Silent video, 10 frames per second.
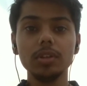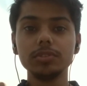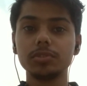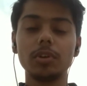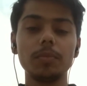
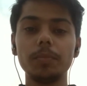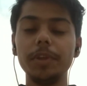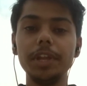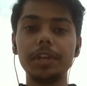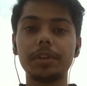so
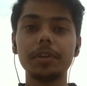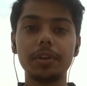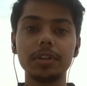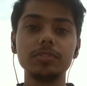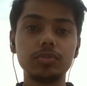it
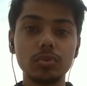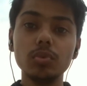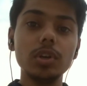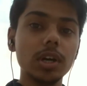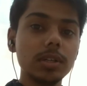runs
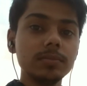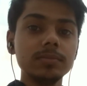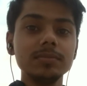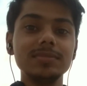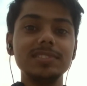cooler
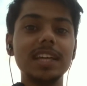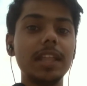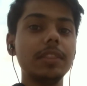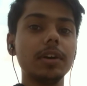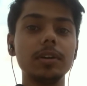
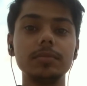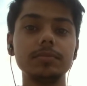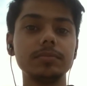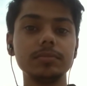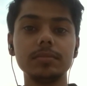than the
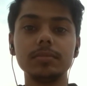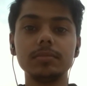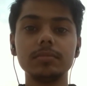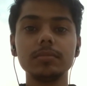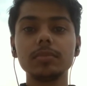
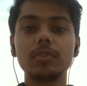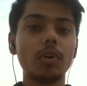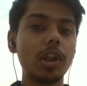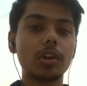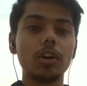
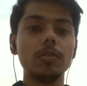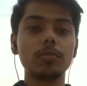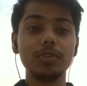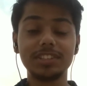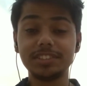
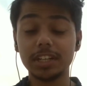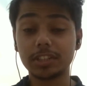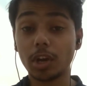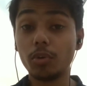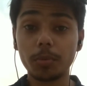Qualcomm Quick
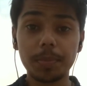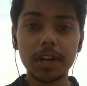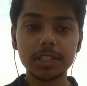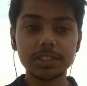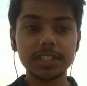Charge
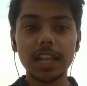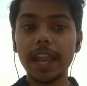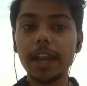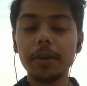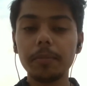counterparts,
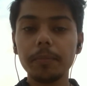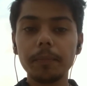and